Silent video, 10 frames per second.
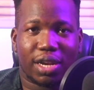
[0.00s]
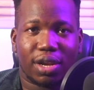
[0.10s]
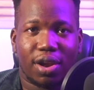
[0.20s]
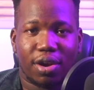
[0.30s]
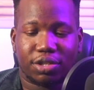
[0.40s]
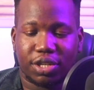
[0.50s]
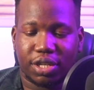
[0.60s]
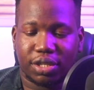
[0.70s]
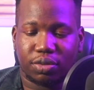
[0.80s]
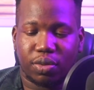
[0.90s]
at large
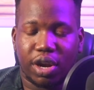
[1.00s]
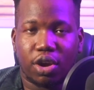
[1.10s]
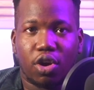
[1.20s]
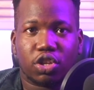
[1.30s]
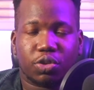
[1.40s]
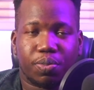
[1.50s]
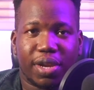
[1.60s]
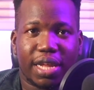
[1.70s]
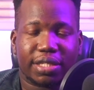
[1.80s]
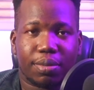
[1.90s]
is where God's
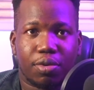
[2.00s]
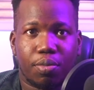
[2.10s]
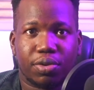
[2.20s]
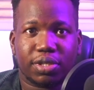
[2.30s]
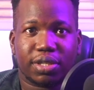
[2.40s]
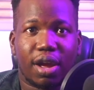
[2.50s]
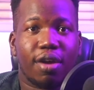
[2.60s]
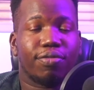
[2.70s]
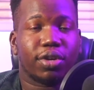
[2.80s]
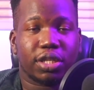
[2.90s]
plans and purposes
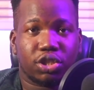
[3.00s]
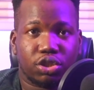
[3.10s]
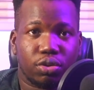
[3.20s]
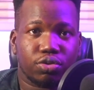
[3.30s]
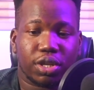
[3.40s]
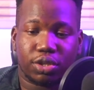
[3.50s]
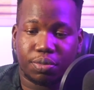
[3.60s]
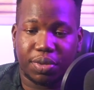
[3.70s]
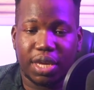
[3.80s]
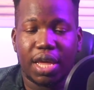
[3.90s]
are for his children
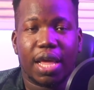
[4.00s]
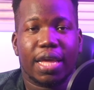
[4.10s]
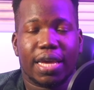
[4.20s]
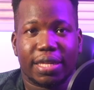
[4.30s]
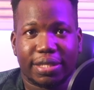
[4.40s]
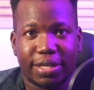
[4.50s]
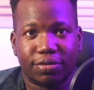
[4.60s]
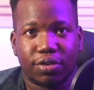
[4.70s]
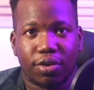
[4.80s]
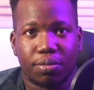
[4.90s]
to be in the
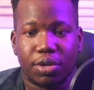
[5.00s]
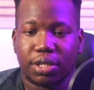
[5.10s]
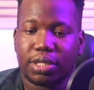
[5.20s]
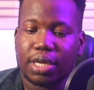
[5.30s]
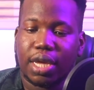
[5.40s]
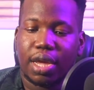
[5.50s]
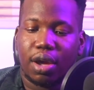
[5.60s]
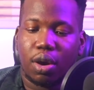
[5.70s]
safety of community,